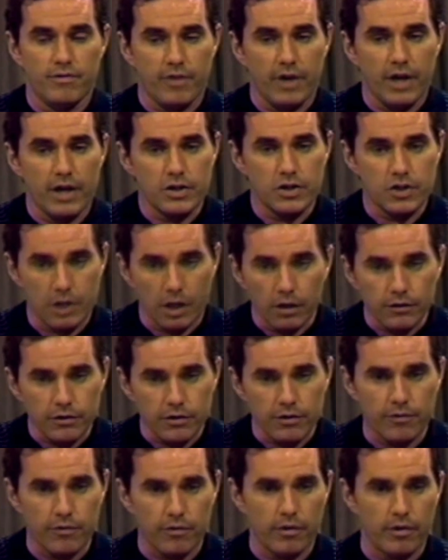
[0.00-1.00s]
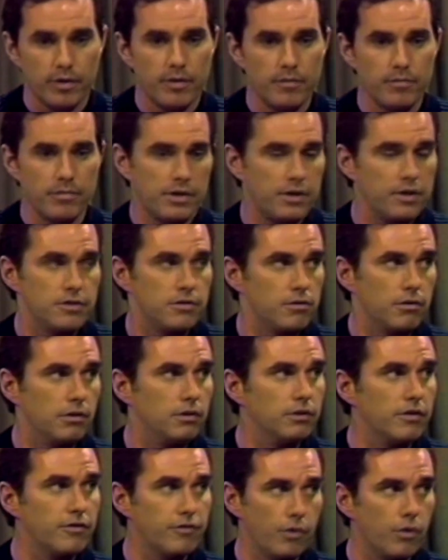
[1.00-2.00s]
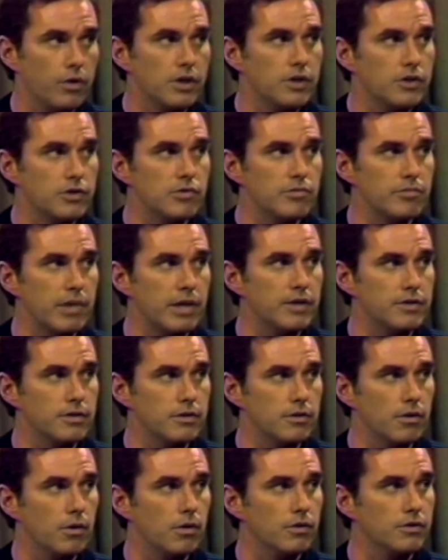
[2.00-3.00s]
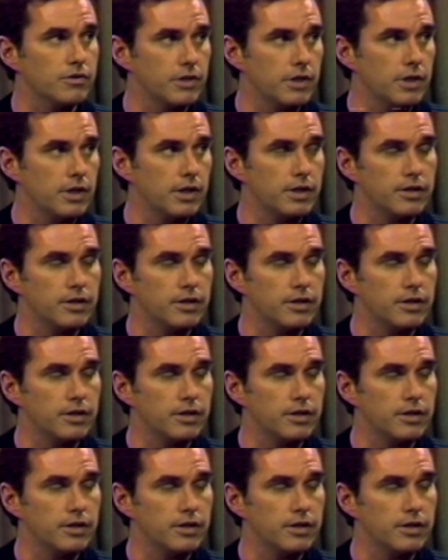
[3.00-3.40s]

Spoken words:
find shelter for them because there were only 42 beds in the whole city,